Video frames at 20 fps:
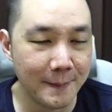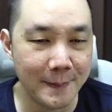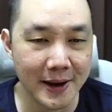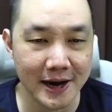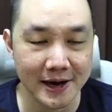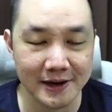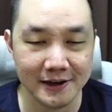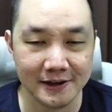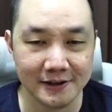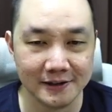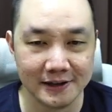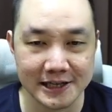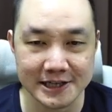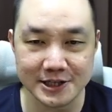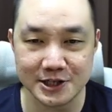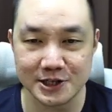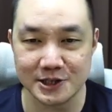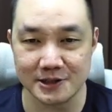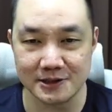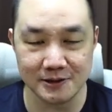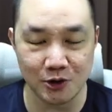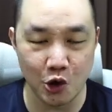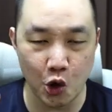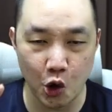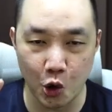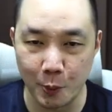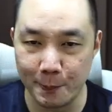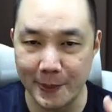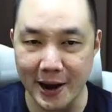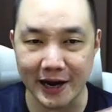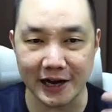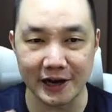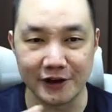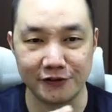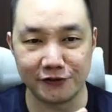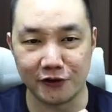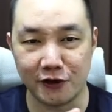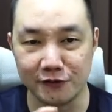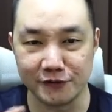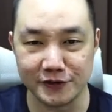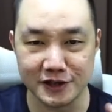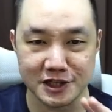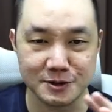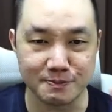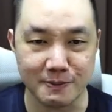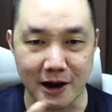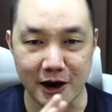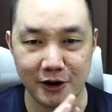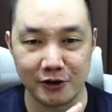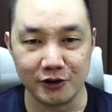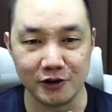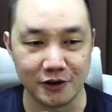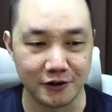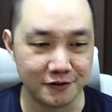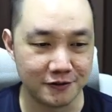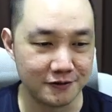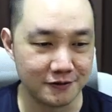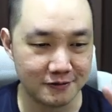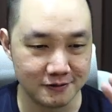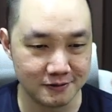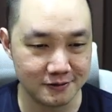this whole back and forth, this spiral of